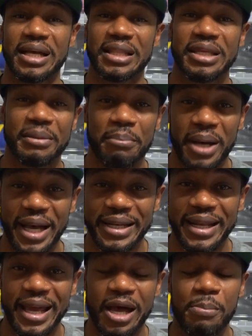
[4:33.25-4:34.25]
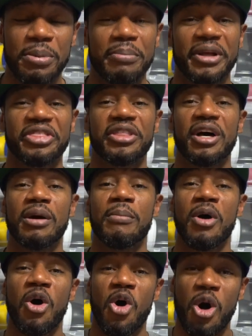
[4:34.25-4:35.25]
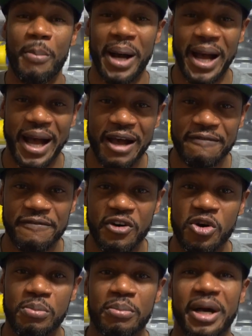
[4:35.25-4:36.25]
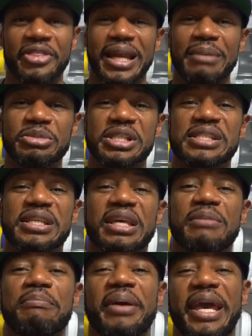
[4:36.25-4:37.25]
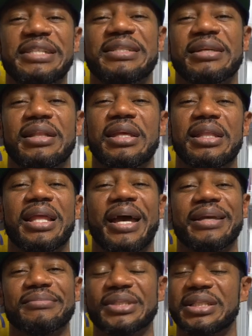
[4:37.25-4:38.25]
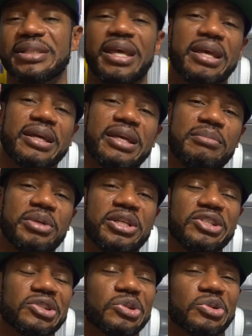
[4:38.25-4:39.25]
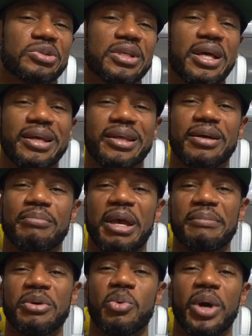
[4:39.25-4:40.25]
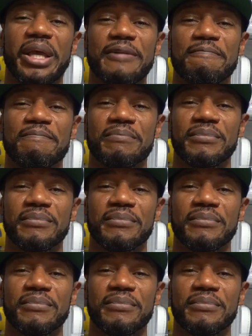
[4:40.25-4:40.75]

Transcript: I clicked buy now, put my thumb on my iPhone, my, and I'm just sitting patiently like, they didn't give me these shoes. They're gonna make me wait.